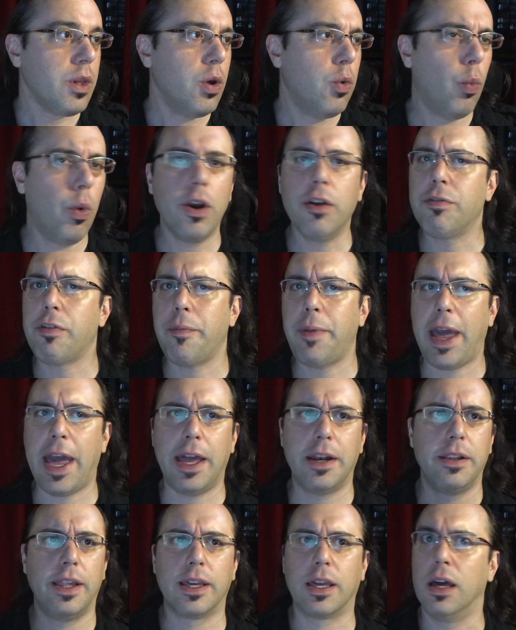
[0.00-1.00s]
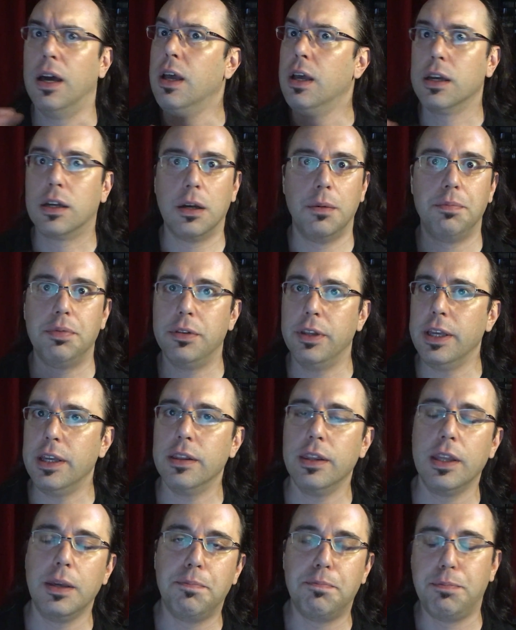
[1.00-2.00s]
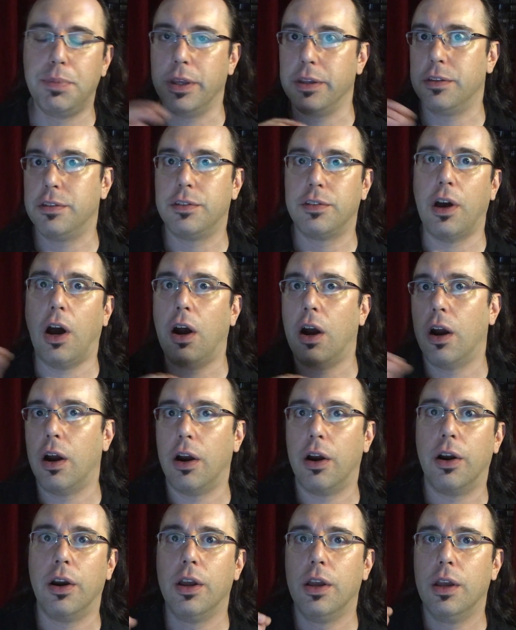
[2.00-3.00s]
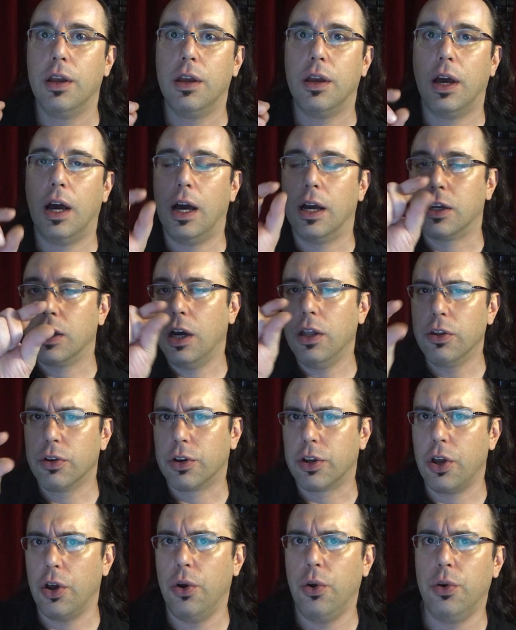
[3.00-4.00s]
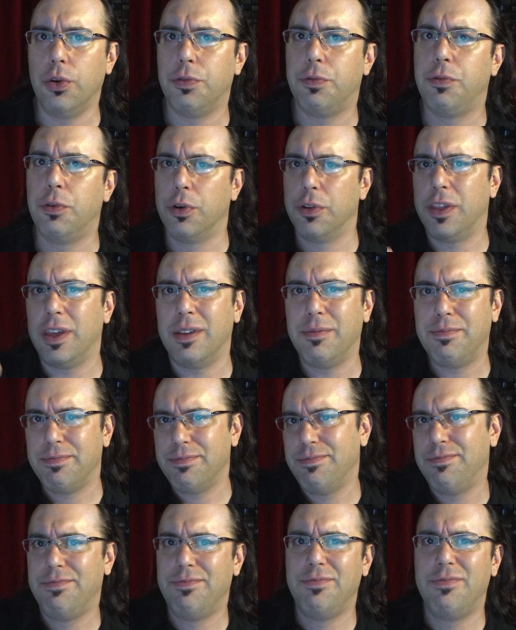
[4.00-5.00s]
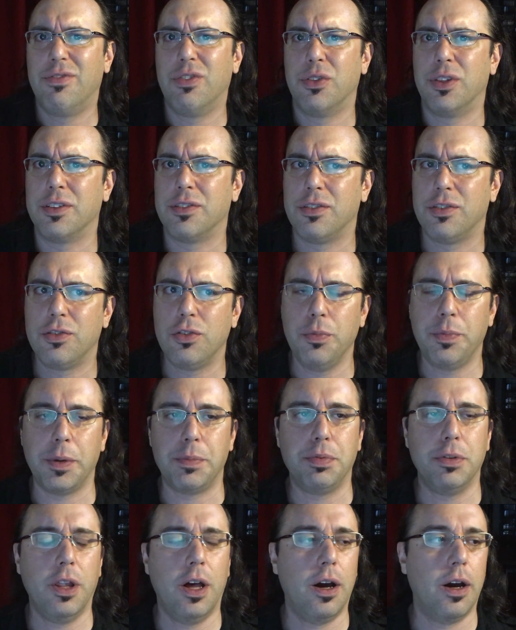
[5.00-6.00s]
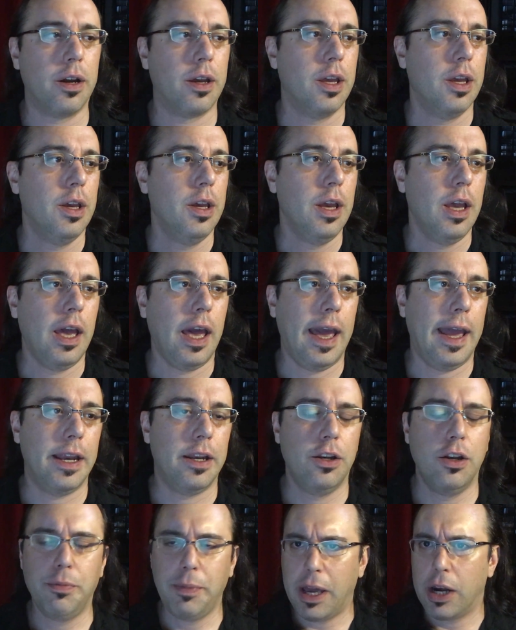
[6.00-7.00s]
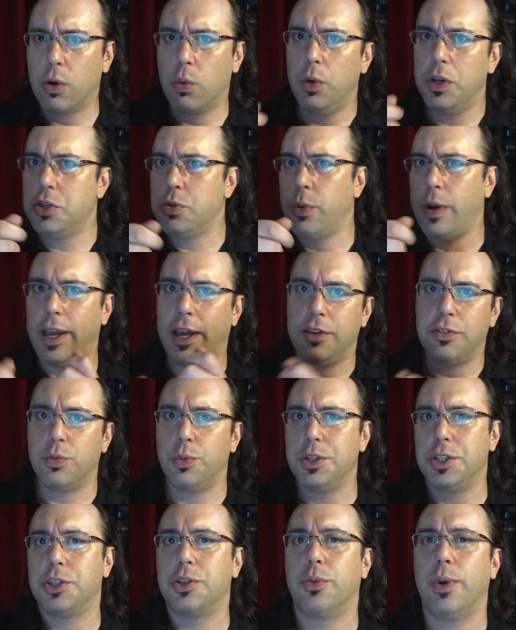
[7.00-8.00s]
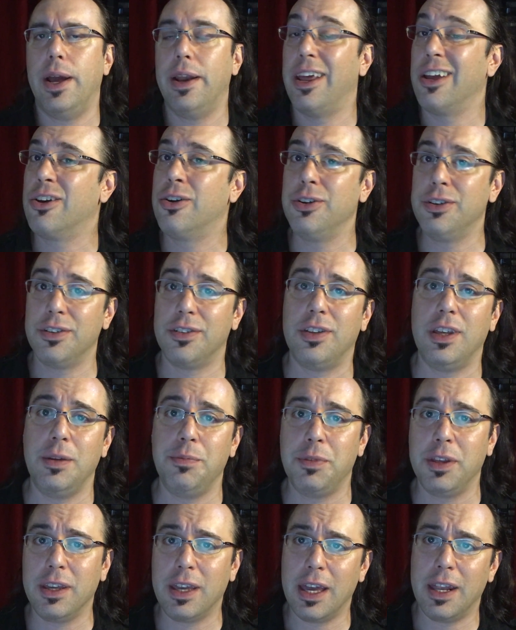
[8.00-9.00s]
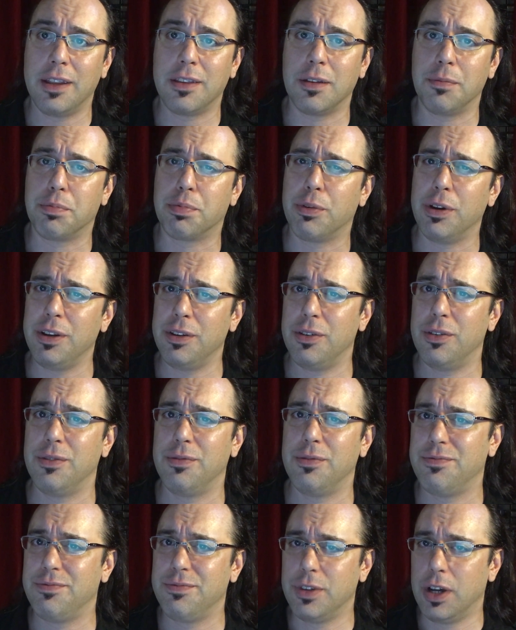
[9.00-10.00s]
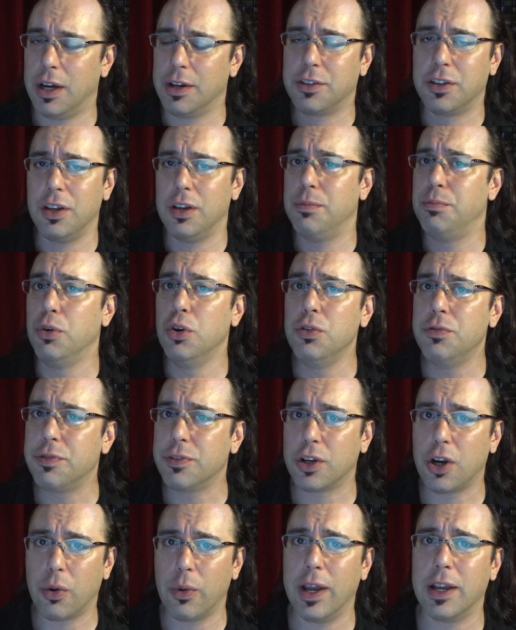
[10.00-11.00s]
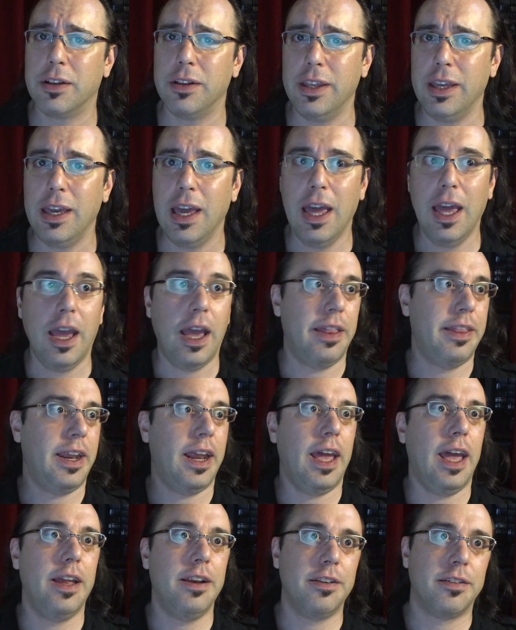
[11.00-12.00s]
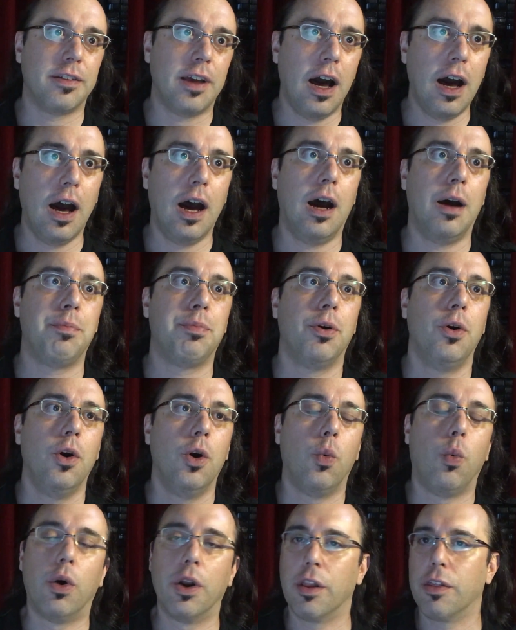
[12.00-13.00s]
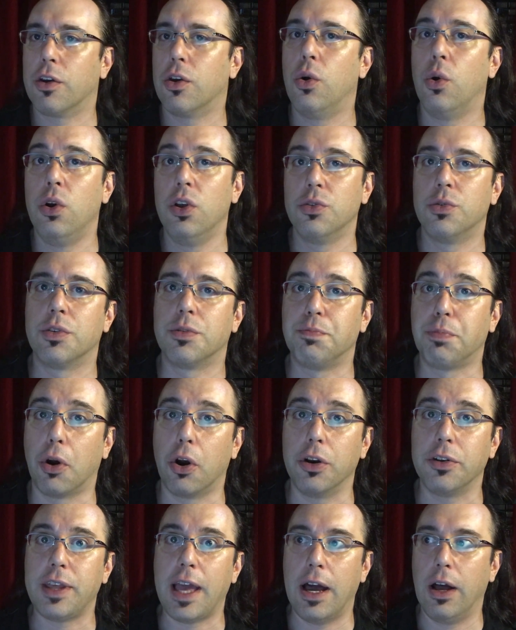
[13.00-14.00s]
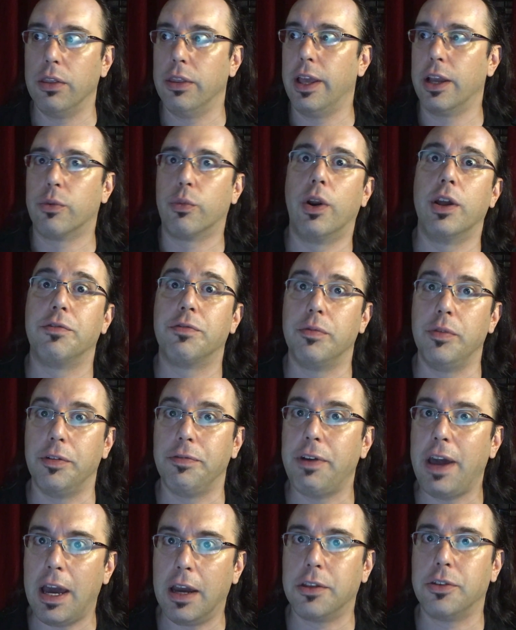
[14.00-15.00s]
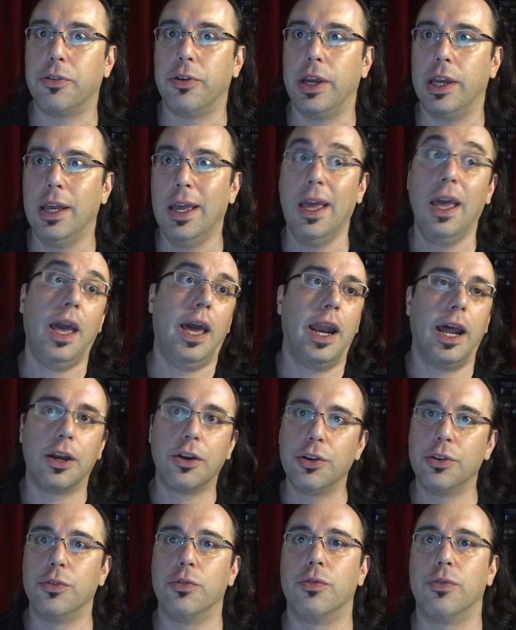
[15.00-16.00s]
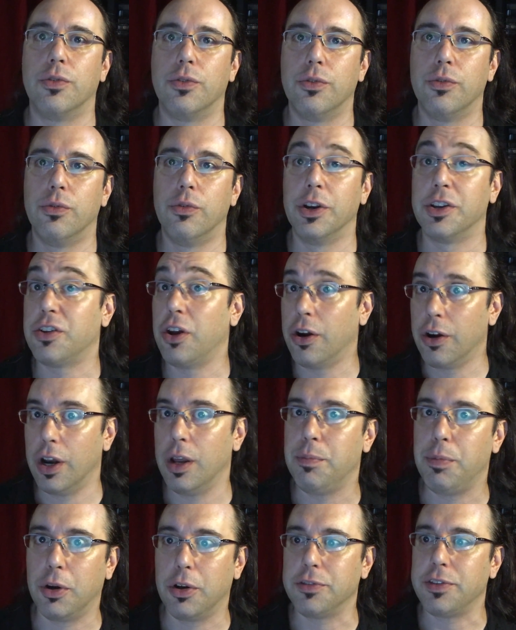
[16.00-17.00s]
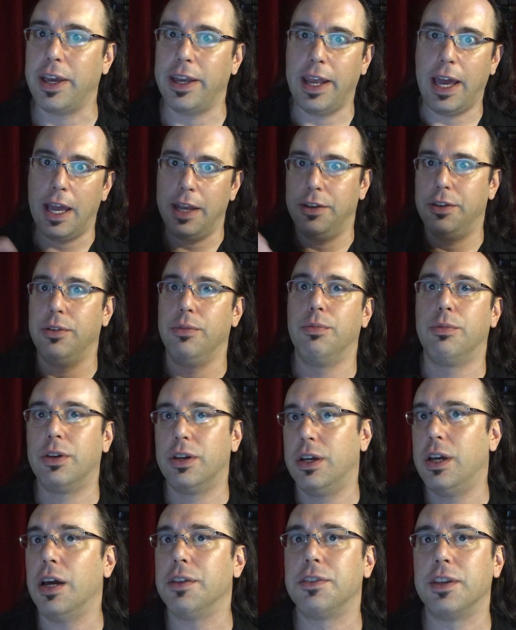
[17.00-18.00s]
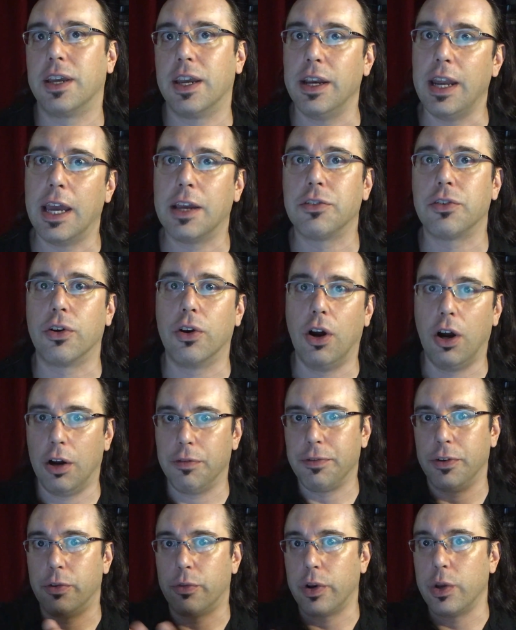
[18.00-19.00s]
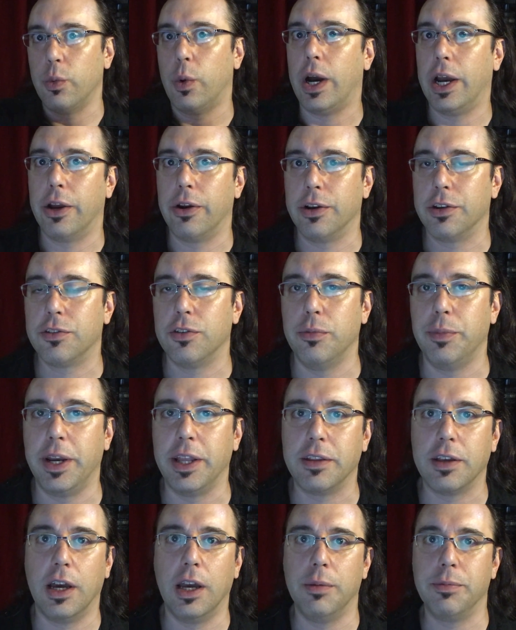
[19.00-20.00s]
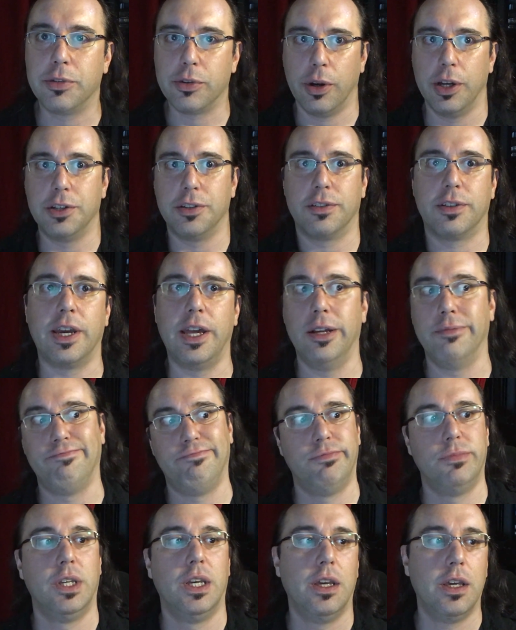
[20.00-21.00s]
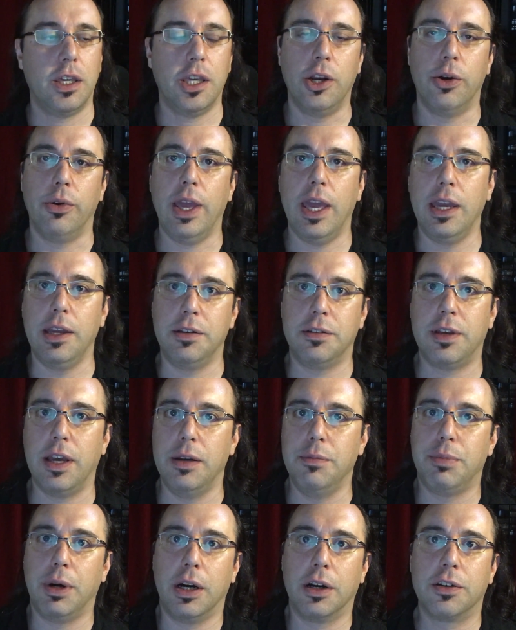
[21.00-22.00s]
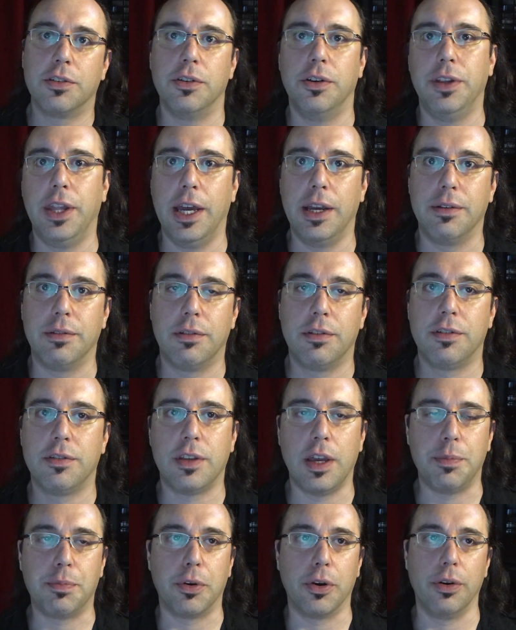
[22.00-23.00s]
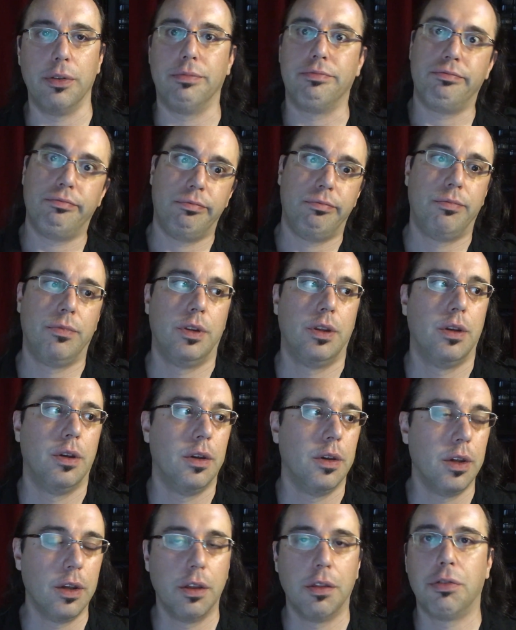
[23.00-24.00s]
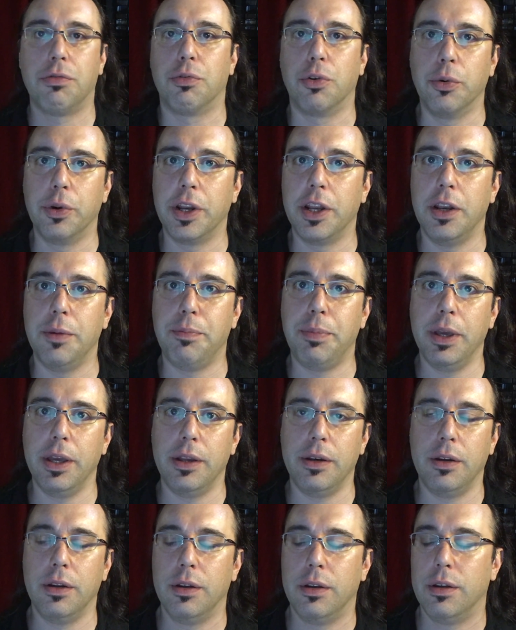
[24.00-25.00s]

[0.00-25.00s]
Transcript: one of them had like a completely bizarre color code for the stupid plug, and no matter which way I switched around, I couldn't seem to get it to print or to move correctly, and then it ends up one of the coils was burnt out like right from the factory, and I couldn't return it because I'd had to cut the connector off and rewire it so many times, so I just kind of, you know, ate $10 on that stepper and threw it in the bin.